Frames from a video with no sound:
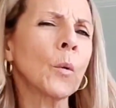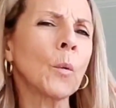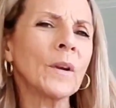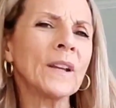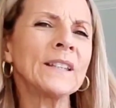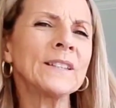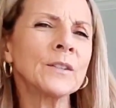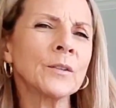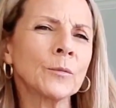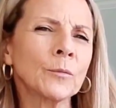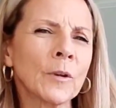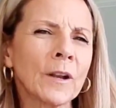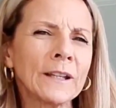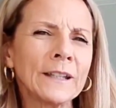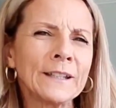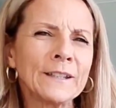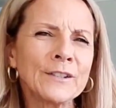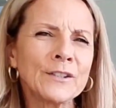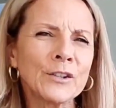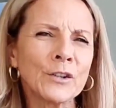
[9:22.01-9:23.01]
going to run
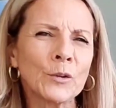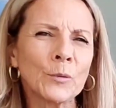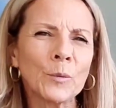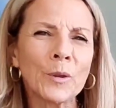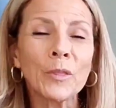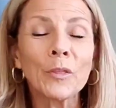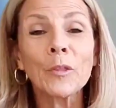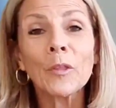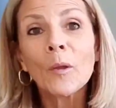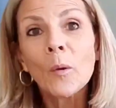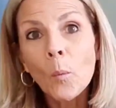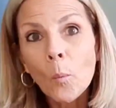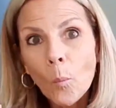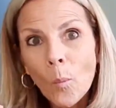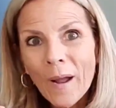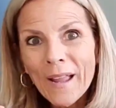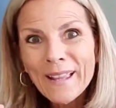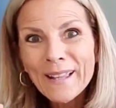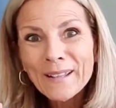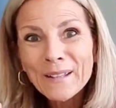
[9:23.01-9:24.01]
into with
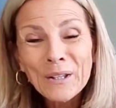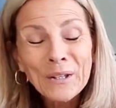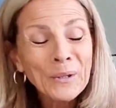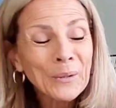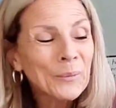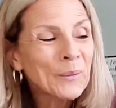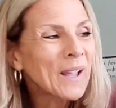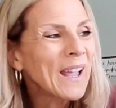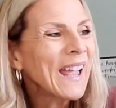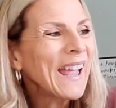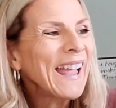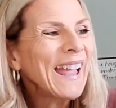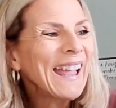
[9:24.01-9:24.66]
white glue